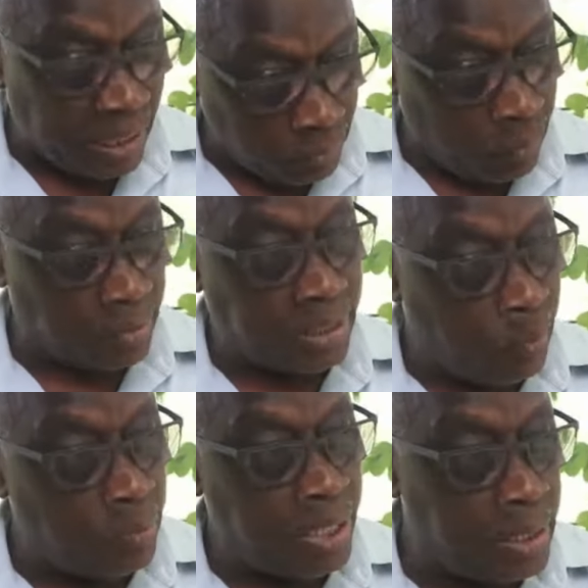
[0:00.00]
those are
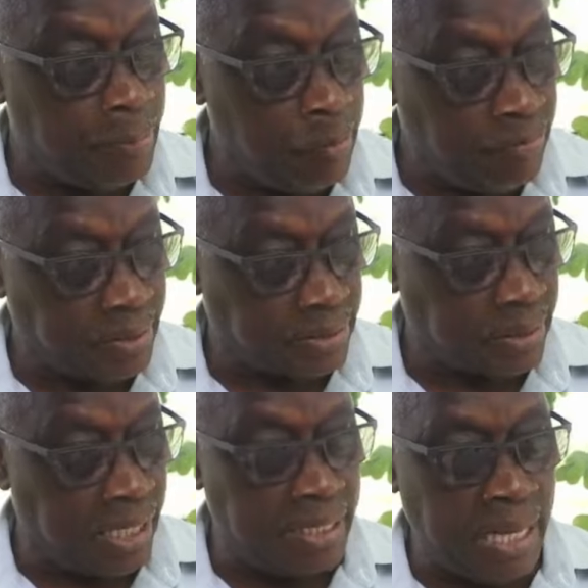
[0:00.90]
who need the approvals
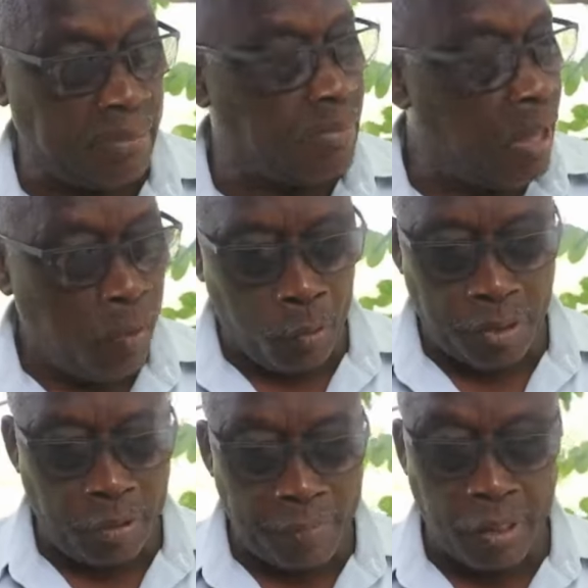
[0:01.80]
in
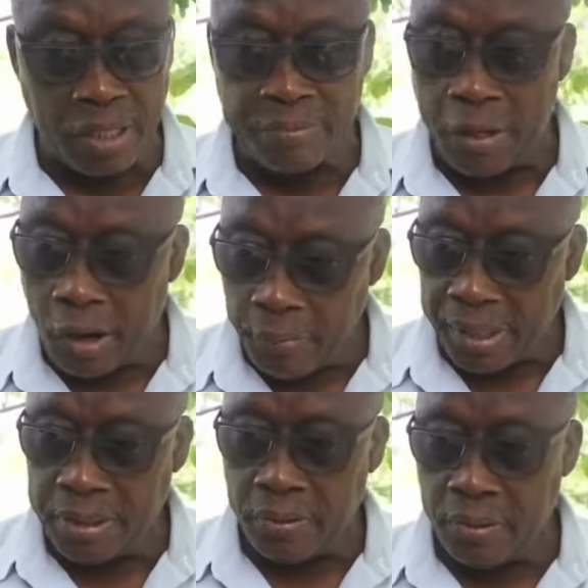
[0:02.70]
going up, because we
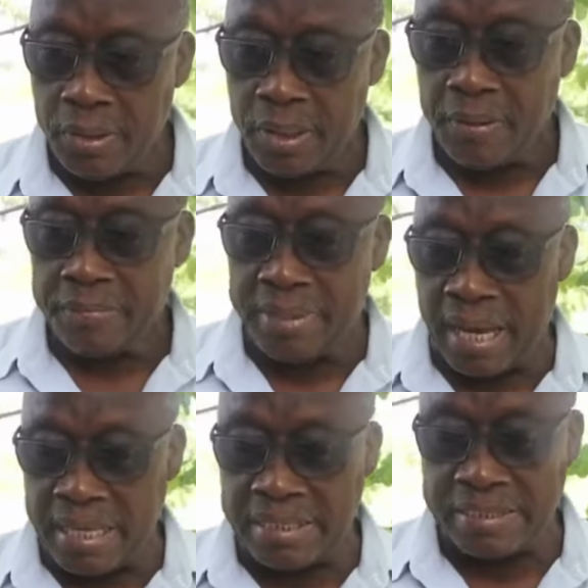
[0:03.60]
already know that
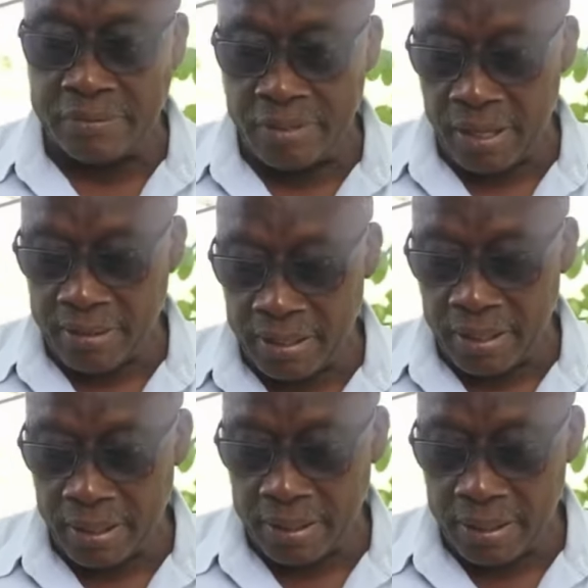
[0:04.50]
it is
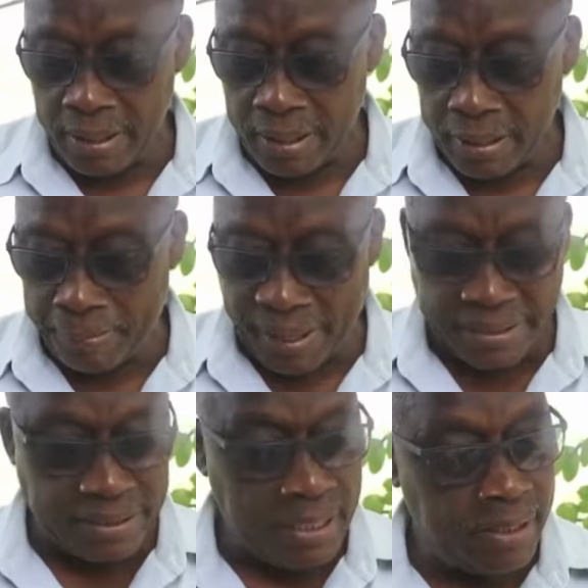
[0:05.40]
the
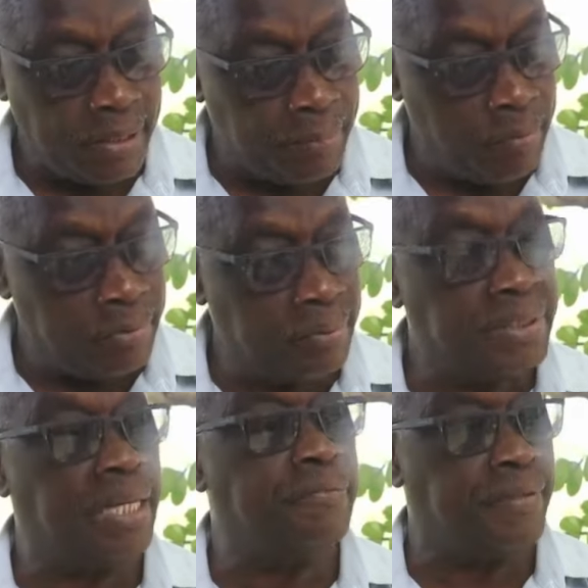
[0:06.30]
capacity to approve now is
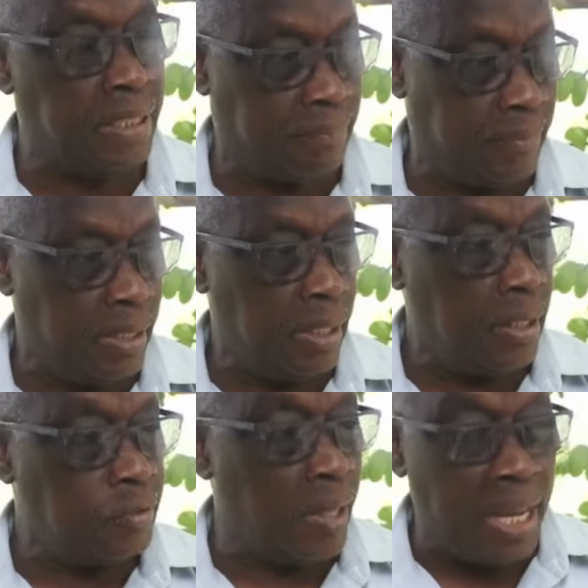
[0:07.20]
getting filled up.
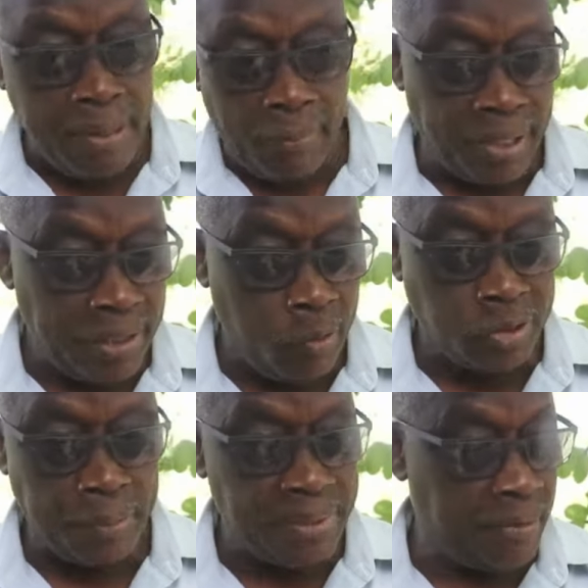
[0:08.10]
So anybody who
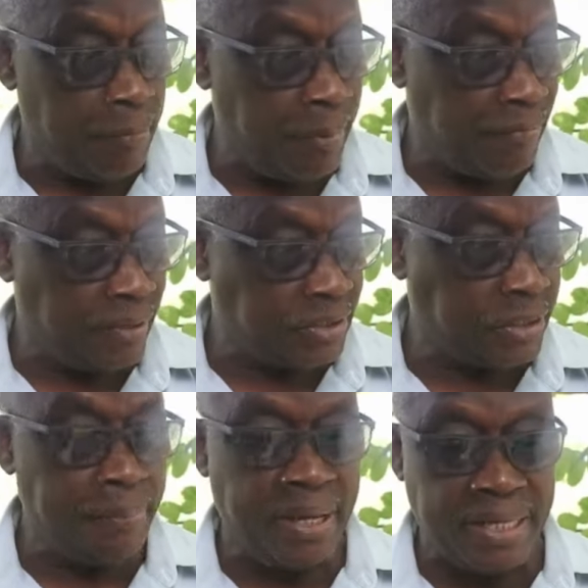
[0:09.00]
should be given preference
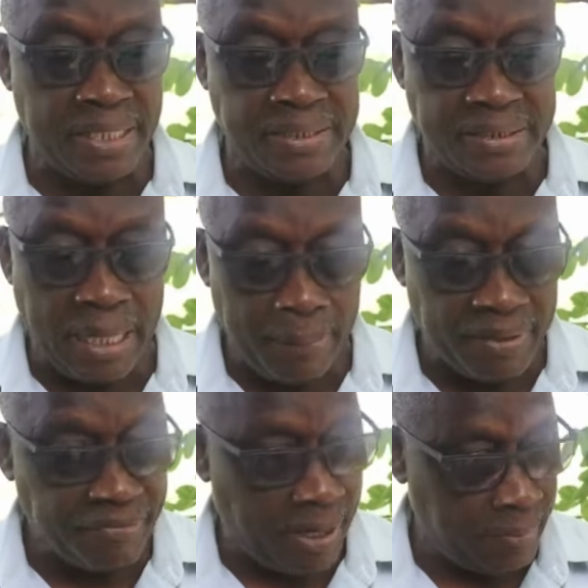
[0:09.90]
should be an
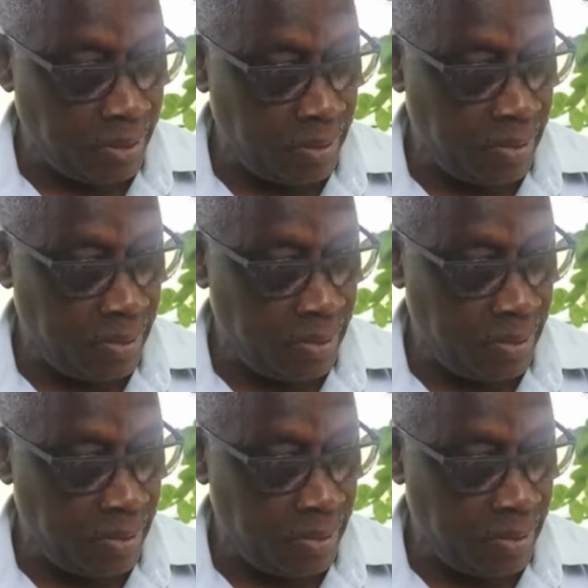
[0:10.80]
established farmer